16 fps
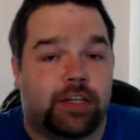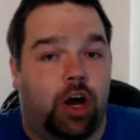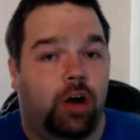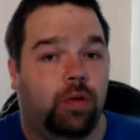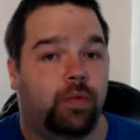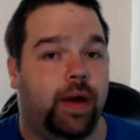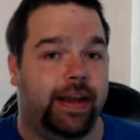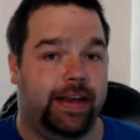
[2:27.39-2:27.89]

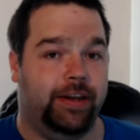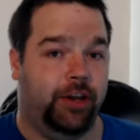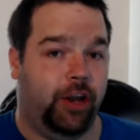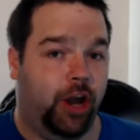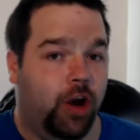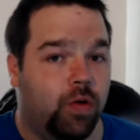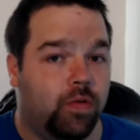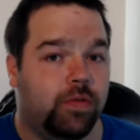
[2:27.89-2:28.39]
already
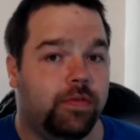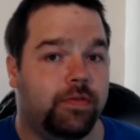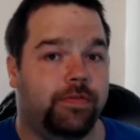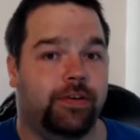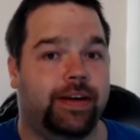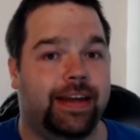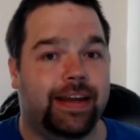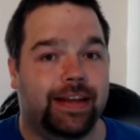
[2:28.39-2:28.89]
known
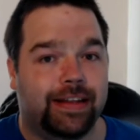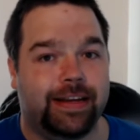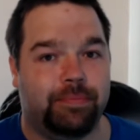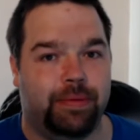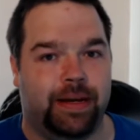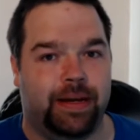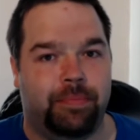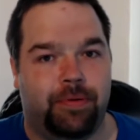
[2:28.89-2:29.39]
for killing
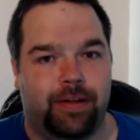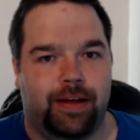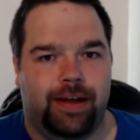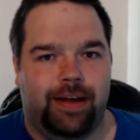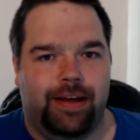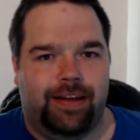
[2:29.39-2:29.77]
people,